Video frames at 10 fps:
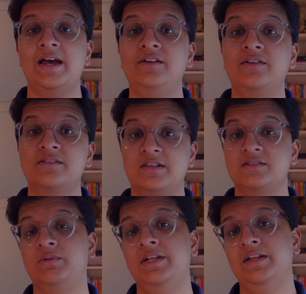I took
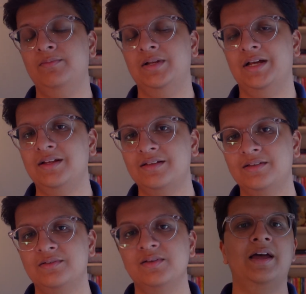CS180 Black
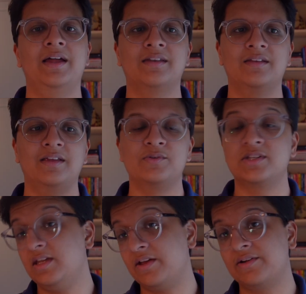and it was a really